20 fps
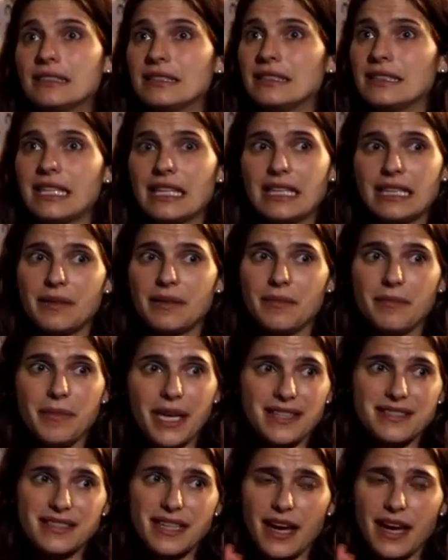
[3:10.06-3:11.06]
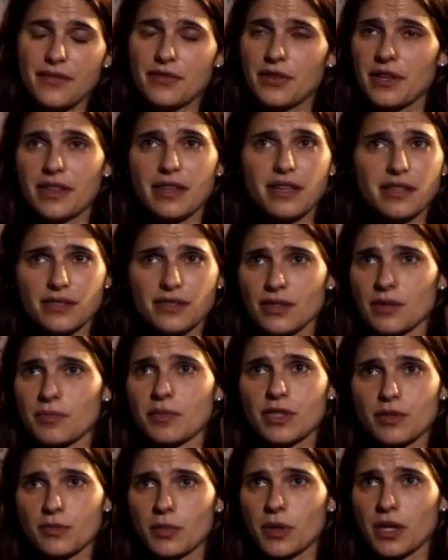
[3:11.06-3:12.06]
it makes everything so
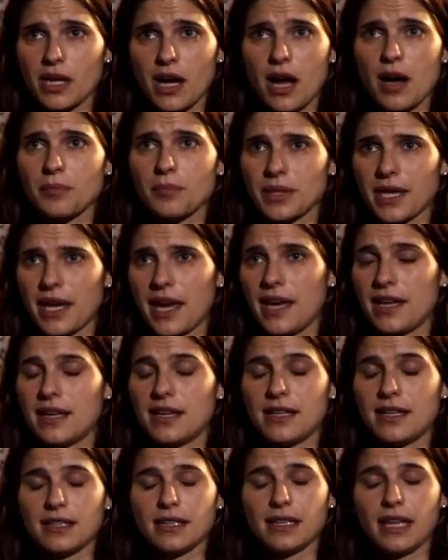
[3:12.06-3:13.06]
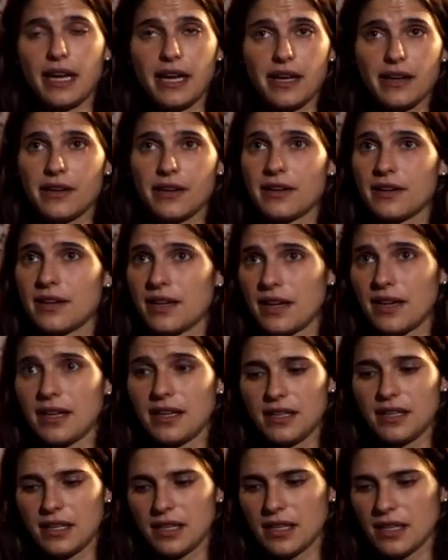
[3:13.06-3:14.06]
much more complicated and layered
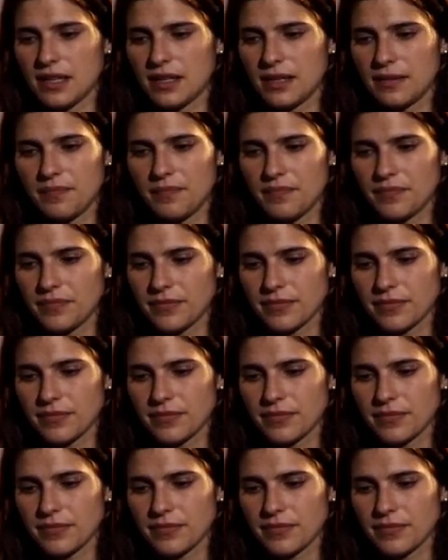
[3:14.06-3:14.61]
and